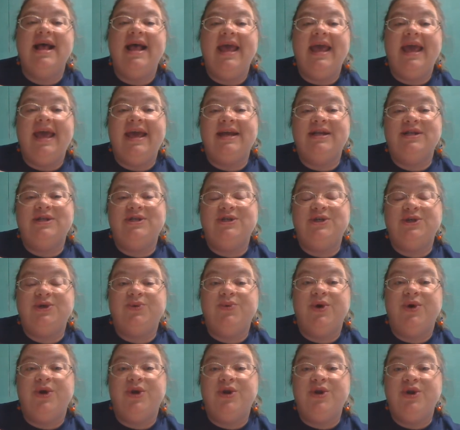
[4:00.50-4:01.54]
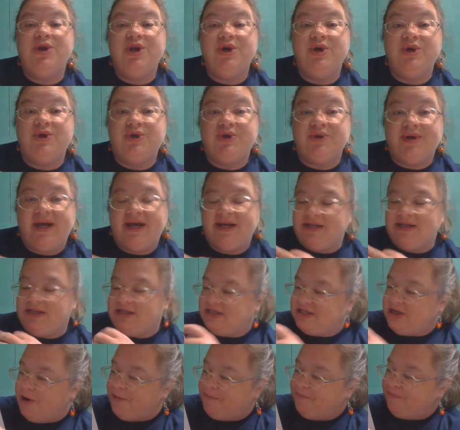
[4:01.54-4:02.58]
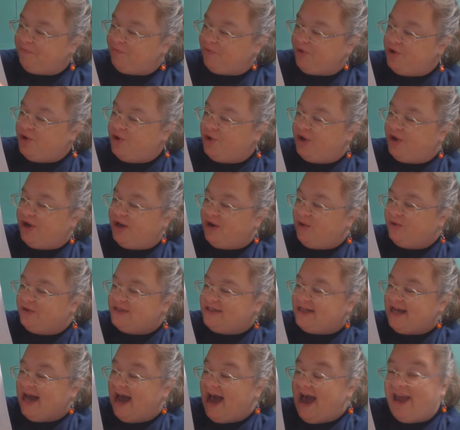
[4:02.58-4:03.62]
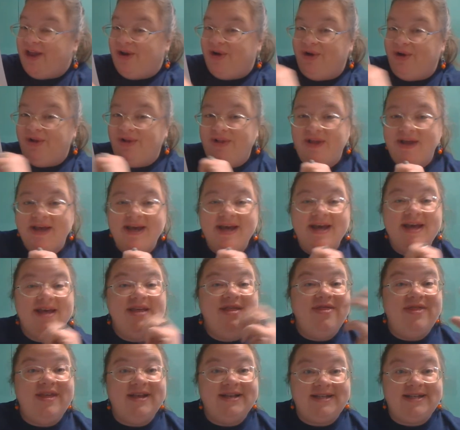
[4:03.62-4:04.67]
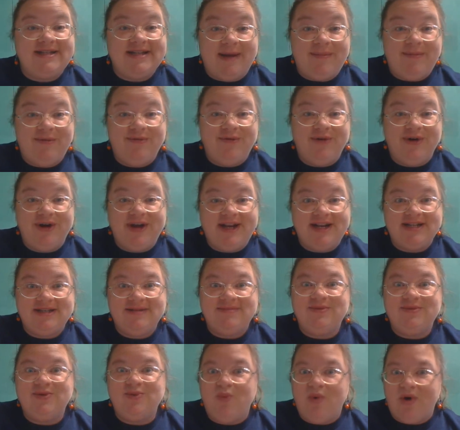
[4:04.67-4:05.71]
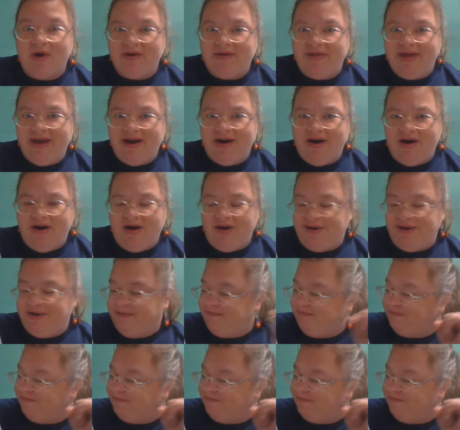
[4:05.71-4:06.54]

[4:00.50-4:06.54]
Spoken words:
into nutrients. So you're going to title this type of organisms, what are they called,